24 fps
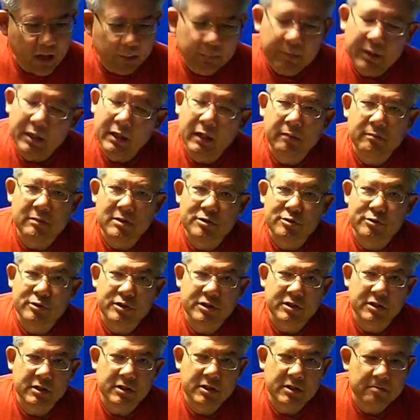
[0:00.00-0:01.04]
I became
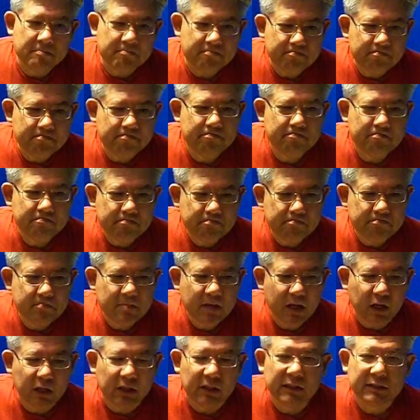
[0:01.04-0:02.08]
interested in
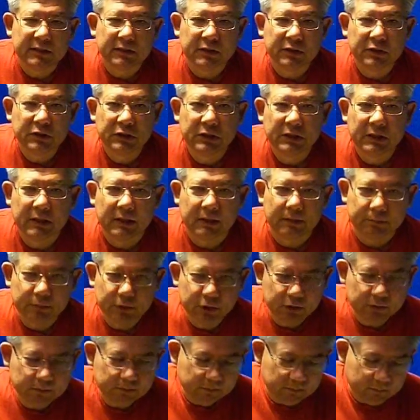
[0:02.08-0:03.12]
collecting
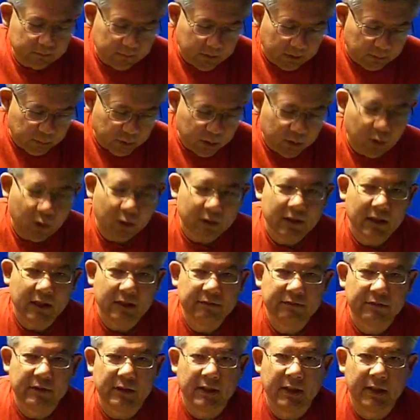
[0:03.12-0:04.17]
stamps, and we call
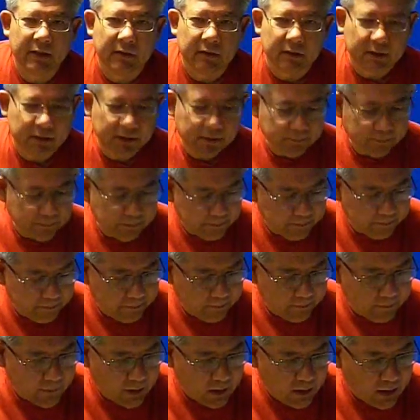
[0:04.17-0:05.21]
that philately.
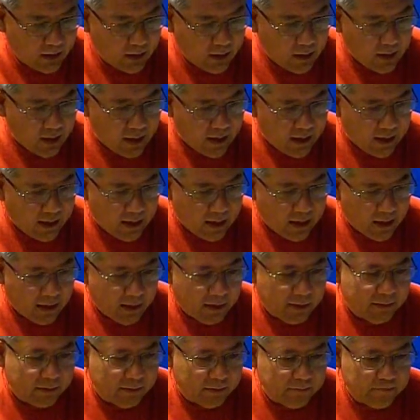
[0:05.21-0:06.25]

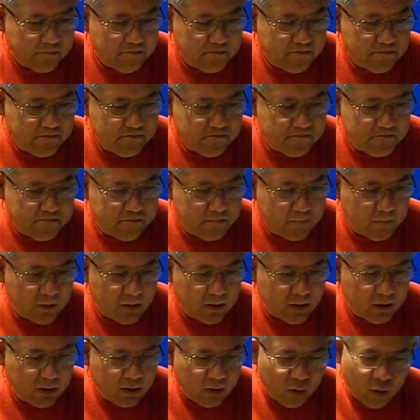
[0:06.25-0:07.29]
And
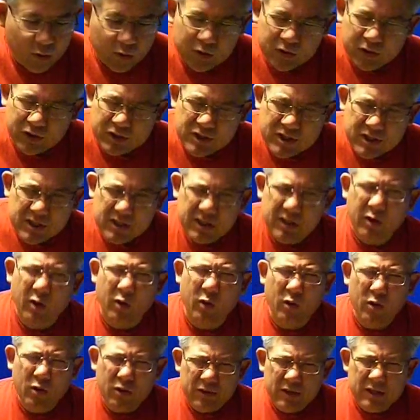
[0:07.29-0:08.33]
you'd see
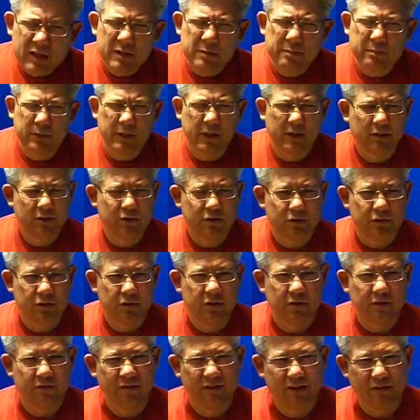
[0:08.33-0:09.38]
all these
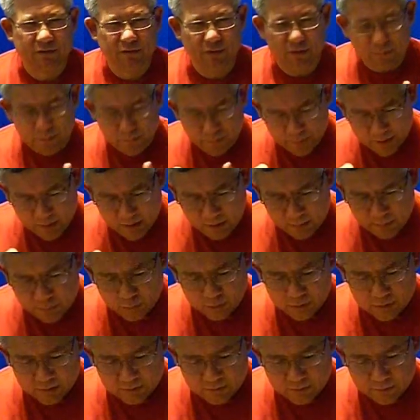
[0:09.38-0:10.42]
pictures of different
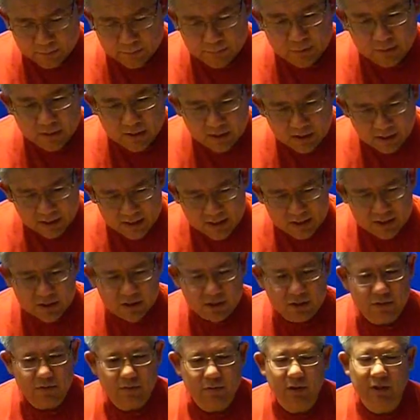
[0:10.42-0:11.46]
people, different
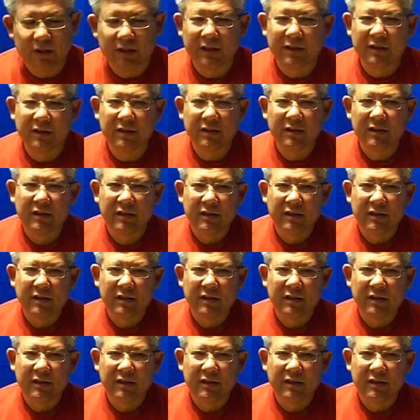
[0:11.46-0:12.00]
places, right?